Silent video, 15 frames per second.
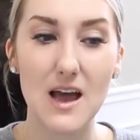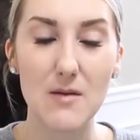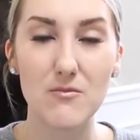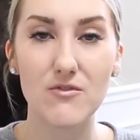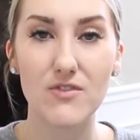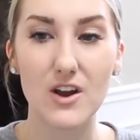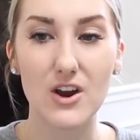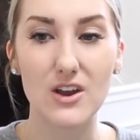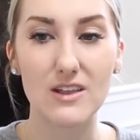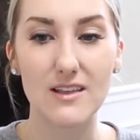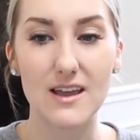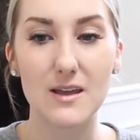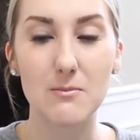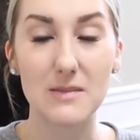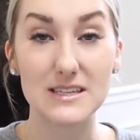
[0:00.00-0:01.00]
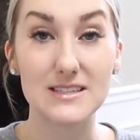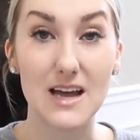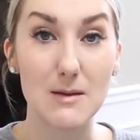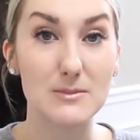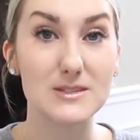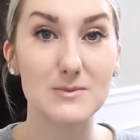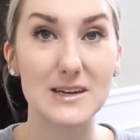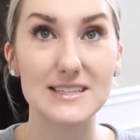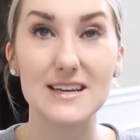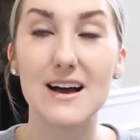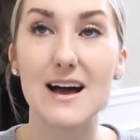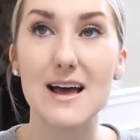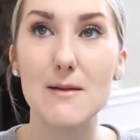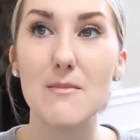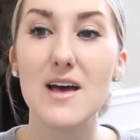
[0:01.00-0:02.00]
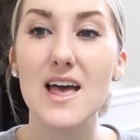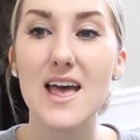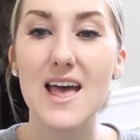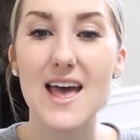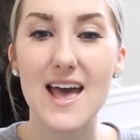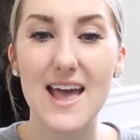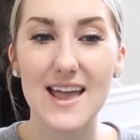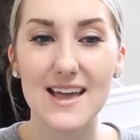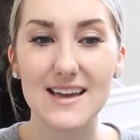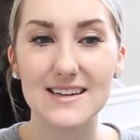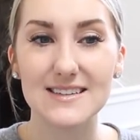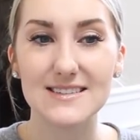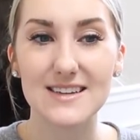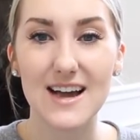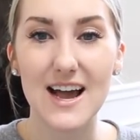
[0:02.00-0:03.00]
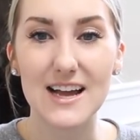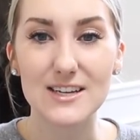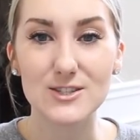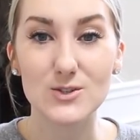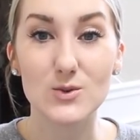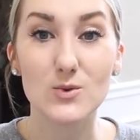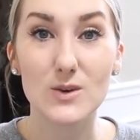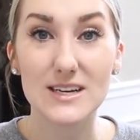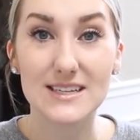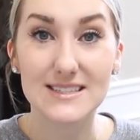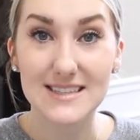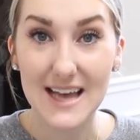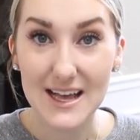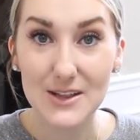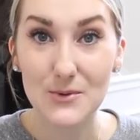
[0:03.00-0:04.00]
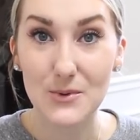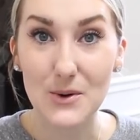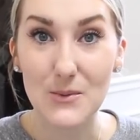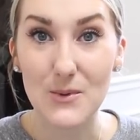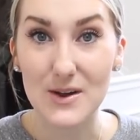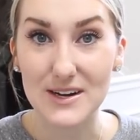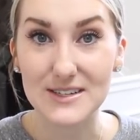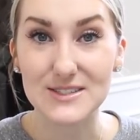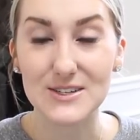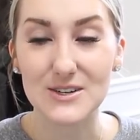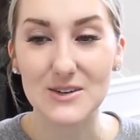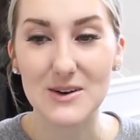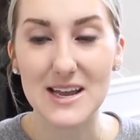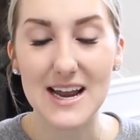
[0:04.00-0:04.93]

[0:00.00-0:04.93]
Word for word: I'm very like my time is my time and I do exactly what I want to do.